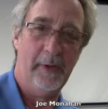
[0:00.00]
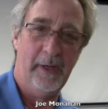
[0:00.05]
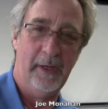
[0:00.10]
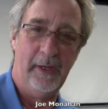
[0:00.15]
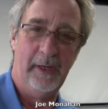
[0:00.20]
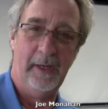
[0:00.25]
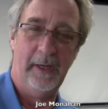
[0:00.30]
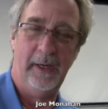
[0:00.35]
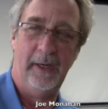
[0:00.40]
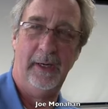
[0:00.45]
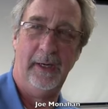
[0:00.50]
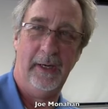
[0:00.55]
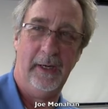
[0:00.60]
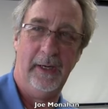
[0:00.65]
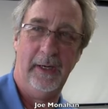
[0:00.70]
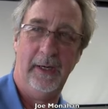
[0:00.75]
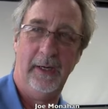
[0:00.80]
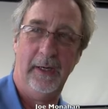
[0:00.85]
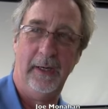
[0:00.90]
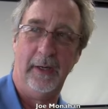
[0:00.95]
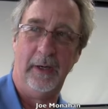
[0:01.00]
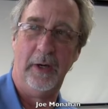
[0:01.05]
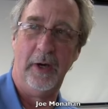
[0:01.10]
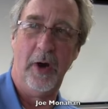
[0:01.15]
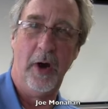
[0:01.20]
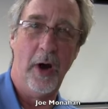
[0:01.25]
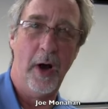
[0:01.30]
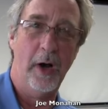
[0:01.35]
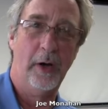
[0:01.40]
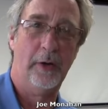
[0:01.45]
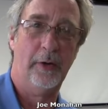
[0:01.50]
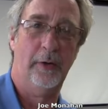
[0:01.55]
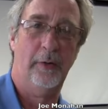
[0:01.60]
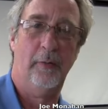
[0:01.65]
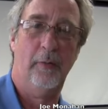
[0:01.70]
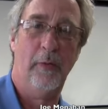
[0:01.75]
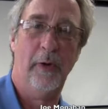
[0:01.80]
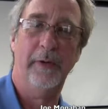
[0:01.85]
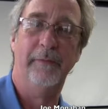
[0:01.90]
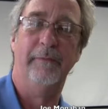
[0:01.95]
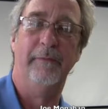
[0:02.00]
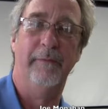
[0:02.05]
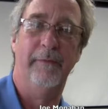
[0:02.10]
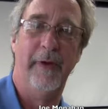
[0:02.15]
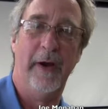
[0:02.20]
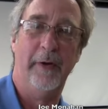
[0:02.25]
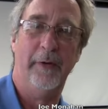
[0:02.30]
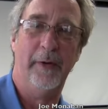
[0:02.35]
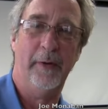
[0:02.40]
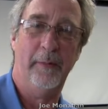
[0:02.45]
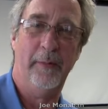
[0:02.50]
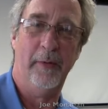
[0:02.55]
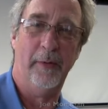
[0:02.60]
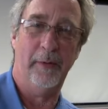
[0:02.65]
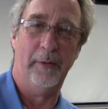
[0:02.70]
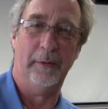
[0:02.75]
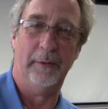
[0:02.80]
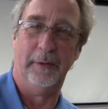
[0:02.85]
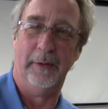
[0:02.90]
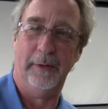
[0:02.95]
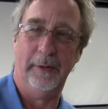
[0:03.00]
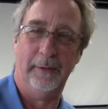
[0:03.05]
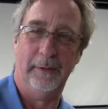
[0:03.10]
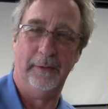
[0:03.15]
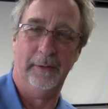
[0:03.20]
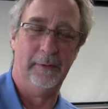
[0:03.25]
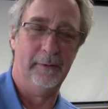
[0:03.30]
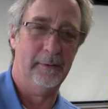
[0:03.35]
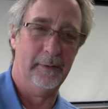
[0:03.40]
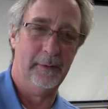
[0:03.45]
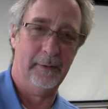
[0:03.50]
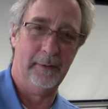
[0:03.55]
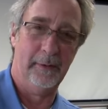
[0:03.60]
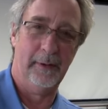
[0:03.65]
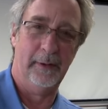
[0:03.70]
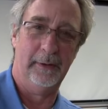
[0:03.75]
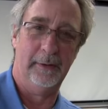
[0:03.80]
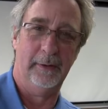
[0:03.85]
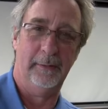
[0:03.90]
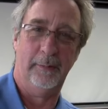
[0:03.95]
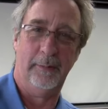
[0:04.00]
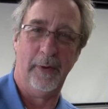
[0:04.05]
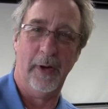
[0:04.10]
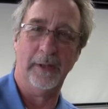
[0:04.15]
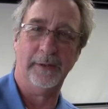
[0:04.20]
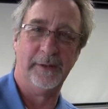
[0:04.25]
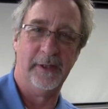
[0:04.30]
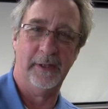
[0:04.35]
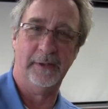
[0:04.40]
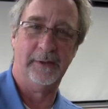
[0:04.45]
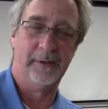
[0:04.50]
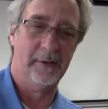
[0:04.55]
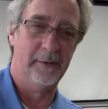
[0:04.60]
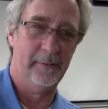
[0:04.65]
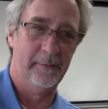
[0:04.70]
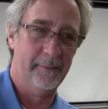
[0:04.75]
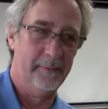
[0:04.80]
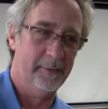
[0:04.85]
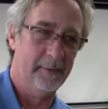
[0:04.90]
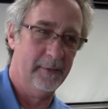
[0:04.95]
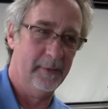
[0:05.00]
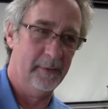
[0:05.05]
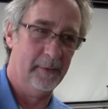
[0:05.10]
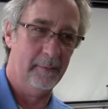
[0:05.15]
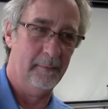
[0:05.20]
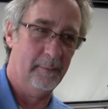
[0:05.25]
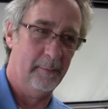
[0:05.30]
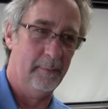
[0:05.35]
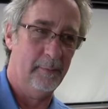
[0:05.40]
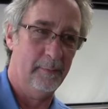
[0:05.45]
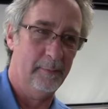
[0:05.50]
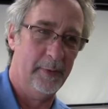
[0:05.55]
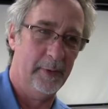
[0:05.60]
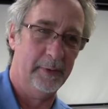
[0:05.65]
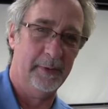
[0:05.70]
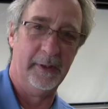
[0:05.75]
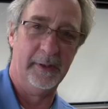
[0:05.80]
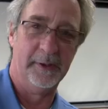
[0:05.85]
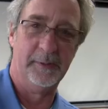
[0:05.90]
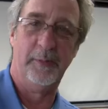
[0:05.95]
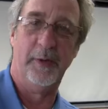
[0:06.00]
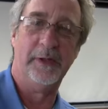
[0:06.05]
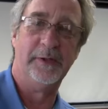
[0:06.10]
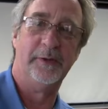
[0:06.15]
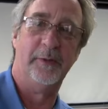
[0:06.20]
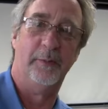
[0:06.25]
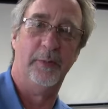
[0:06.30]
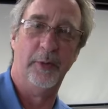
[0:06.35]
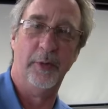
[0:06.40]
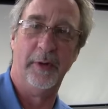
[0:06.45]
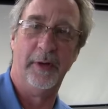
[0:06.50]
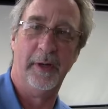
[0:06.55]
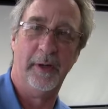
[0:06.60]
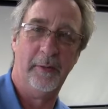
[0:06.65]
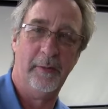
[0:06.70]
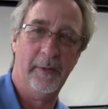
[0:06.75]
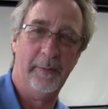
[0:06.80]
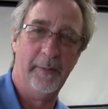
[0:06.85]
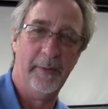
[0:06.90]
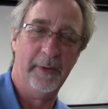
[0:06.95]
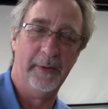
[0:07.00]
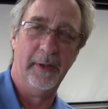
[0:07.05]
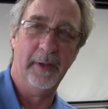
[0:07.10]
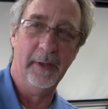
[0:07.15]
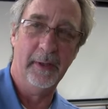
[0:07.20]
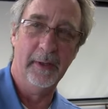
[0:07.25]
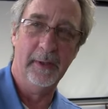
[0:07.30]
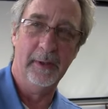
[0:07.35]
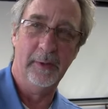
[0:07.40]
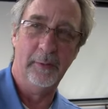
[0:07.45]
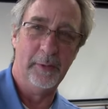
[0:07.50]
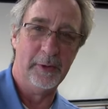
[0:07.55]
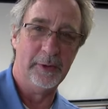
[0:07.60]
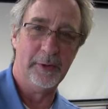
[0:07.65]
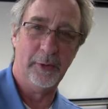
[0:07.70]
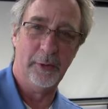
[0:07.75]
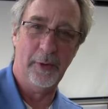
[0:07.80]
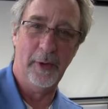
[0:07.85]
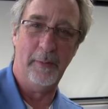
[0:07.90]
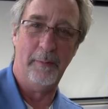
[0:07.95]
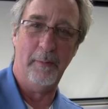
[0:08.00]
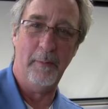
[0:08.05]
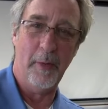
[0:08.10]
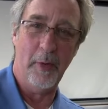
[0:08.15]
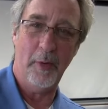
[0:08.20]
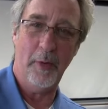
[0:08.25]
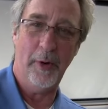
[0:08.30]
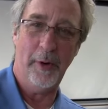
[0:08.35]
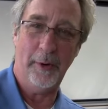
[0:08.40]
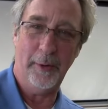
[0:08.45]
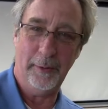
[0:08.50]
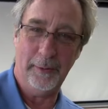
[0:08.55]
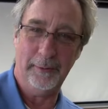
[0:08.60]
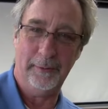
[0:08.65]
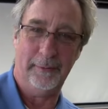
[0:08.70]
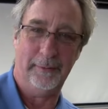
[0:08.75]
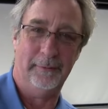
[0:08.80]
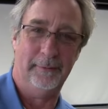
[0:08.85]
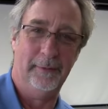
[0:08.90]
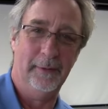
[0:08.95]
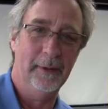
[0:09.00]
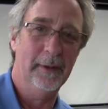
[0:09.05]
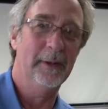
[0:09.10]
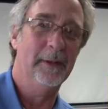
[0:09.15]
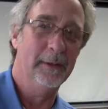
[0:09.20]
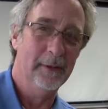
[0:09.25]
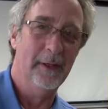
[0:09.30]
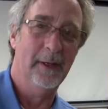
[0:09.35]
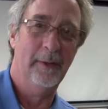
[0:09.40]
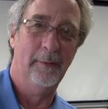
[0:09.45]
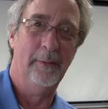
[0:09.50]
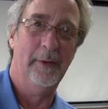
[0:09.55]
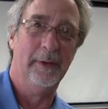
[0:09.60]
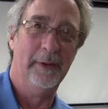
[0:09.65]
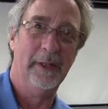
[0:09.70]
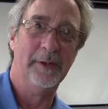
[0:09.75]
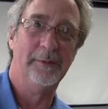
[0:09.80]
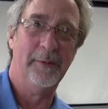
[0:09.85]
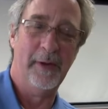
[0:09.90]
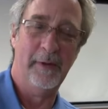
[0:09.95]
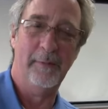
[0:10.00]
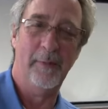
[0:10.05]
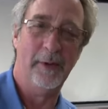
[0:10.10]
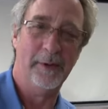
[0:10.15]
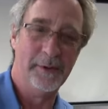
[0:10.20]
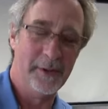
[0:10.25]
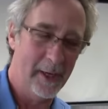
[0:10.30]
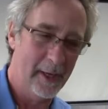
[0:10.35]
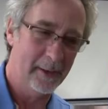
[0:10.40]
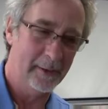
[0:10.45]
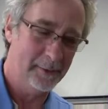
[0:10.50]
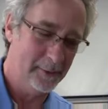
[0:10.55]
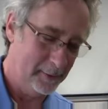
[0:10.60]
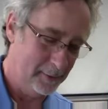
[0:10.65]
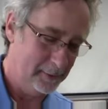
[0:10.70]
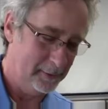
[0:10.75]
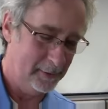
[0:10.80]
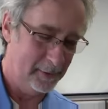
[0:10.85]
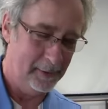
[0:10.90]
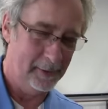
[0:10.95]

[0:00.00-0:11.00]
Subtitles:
we conquer one variable in the process of building espresso brewing equipment, we turn up more and realize we have more challenges.